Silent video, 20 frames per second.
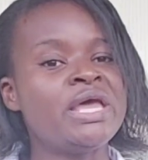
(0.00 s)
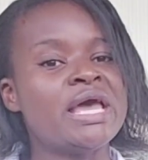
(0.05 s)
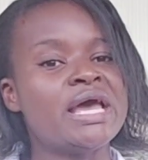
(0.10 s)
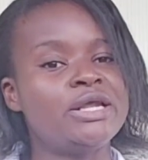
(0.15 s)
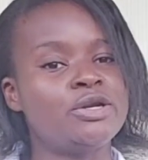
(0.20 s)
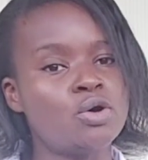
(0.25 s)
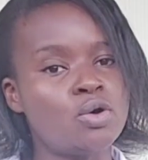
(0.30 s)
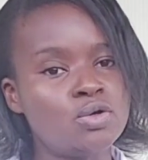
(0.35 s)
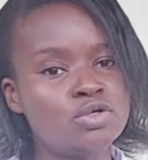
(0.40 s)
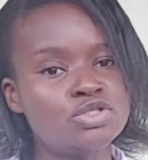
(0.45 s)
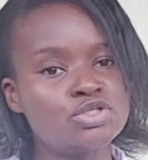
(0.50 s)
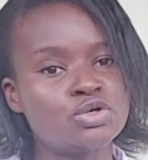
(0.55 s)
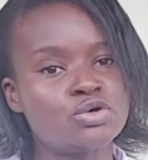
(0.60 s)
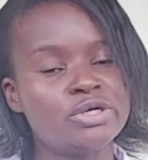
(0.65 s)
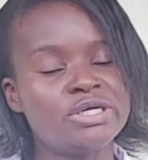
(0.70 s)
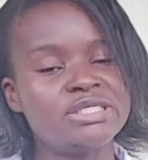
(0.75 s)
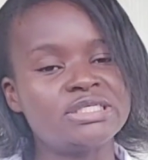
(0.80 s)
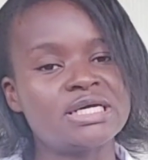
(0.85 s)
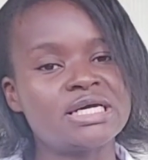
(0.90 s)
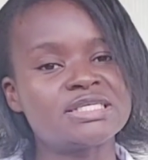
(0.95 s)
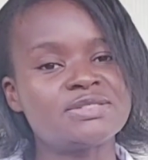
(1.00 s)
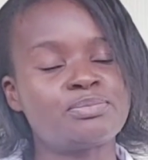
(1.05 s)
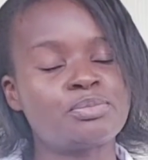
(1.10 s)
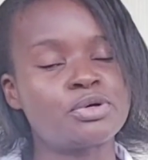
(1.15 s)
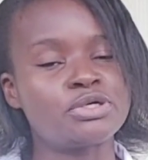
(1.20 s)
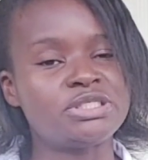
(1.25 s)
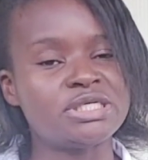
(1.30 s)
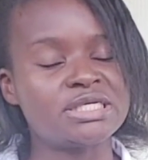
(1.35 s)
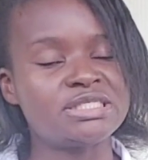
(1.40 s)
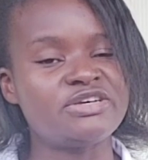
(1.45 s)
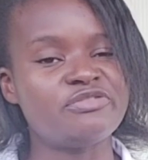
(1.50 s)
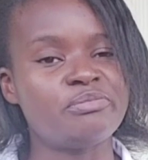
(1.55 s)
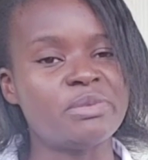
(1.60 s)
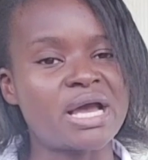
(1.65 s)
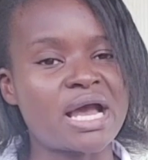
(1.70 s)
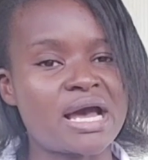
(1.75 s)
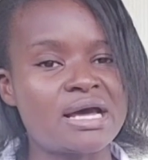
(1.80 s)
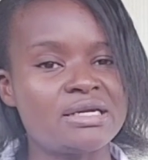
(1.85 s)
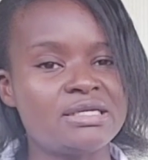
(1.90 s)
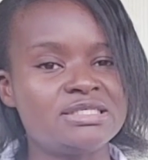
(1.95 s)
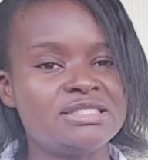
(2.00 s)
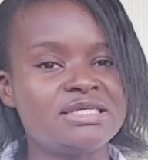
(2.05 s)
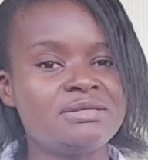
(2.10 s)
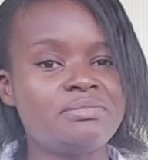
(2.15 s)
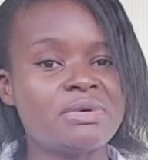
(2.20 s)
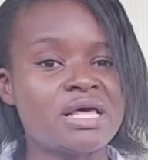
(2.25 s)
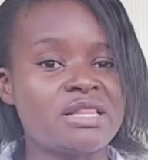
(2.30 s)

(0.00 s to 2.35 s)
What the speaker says: and also it has protective mechanism,